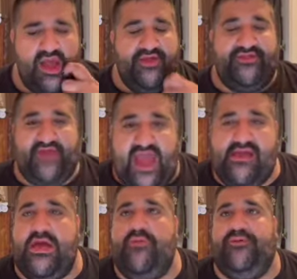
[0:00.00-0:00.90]

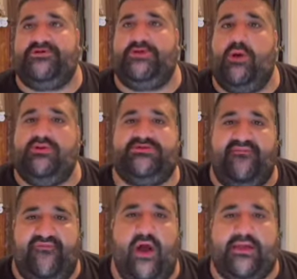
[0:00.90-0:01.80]
Thank you for showing some
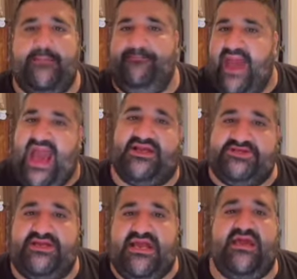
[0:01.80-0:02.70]
fucking
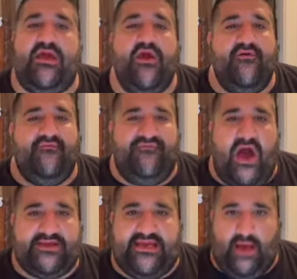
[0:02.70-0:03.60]
passionate
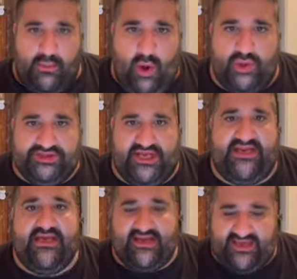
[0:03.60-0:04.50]
fucking
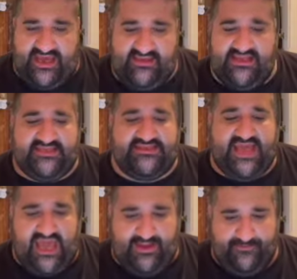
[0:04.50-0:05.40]
emotion in this
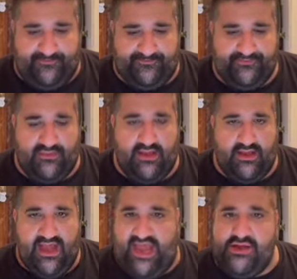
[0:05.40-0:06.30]
game.
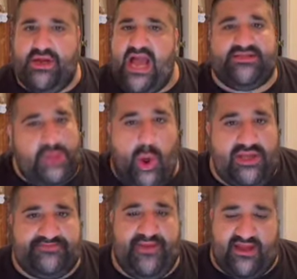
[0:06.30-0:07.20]
And you got
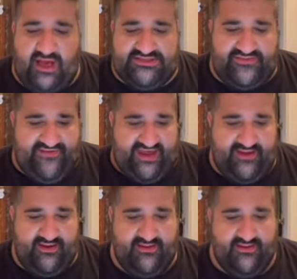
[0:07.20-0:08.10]
tossed because of it.
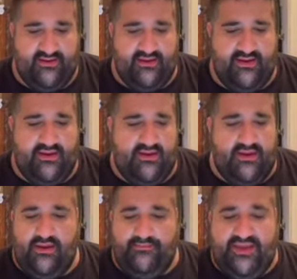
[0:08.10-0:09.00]

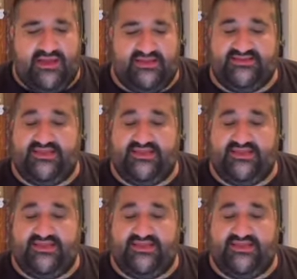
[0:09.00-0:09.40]
Because